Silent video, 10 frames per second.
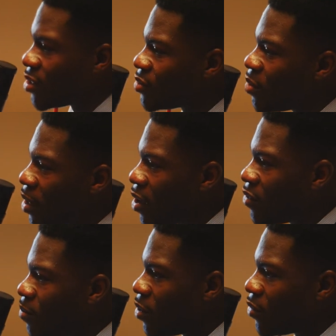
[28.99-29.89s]
Let us know about
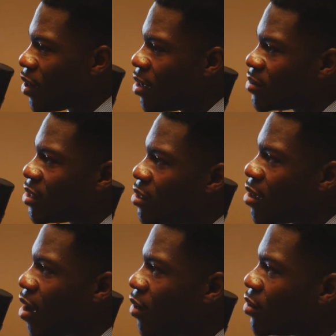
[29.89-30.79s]
all the programs and
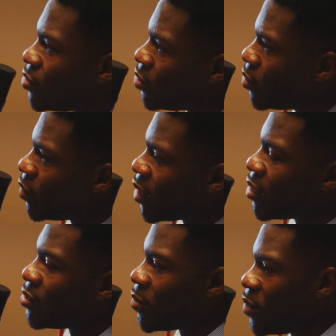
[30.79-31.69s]
all that you do to
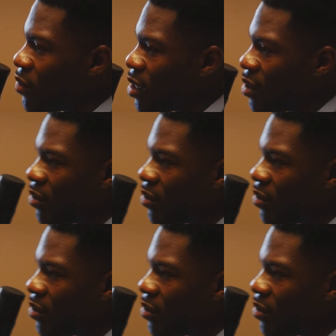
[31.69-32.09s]
engage the community